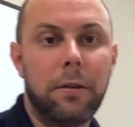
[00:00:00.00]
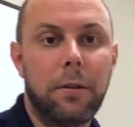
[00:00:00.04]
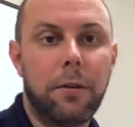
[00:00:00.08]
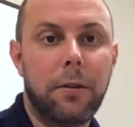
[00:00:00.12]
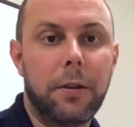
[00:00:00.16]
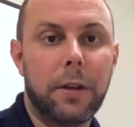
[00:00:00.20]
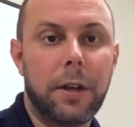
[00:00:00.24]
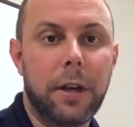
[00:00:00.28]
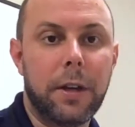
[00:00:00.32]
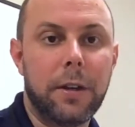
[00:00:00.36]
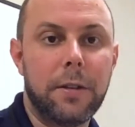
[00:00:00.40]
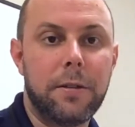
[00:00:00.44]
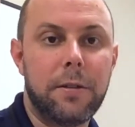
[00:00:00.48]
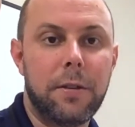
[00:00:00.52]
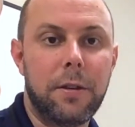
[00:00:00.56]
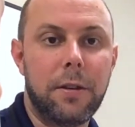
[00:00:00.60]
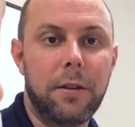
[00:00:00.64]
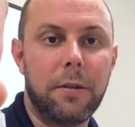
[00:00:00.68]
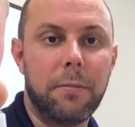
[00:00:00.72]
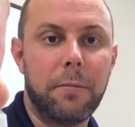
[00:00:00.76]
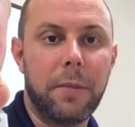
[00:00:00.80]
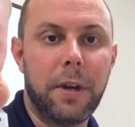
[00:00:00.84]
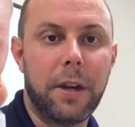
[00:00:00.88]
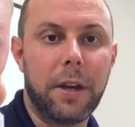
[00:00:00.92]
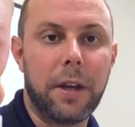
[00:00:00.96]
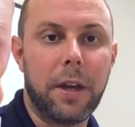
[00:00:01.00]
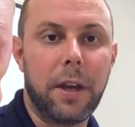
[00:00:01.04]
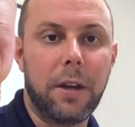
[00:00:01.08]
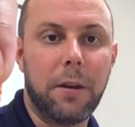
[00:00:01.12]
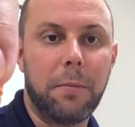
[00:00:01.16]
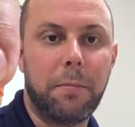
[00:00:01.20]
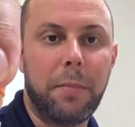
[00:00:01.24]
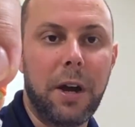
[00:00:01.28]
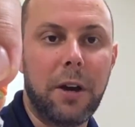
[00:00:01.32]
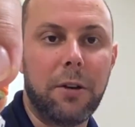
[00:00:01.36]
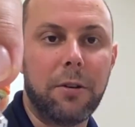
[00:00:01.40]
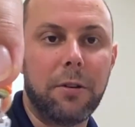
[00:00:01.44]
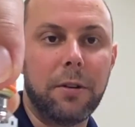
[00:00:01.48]
You can kind of see the
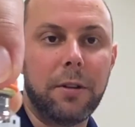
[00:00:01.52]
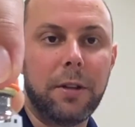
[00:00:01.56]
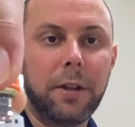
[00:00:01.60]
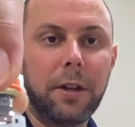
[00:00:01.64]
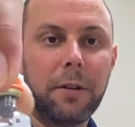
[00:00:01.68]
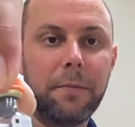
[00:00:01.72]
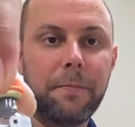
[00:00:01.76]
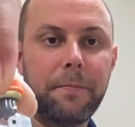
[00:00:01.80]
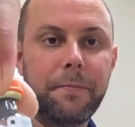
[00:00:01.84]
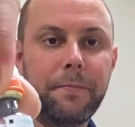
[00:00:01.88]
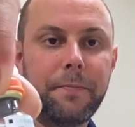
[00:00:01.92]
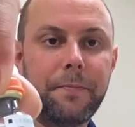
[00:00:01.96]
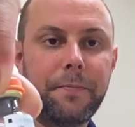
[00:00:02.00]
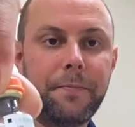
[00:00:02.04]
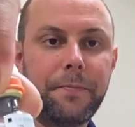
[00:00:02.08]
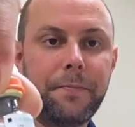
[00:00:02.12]
medicated powder in there.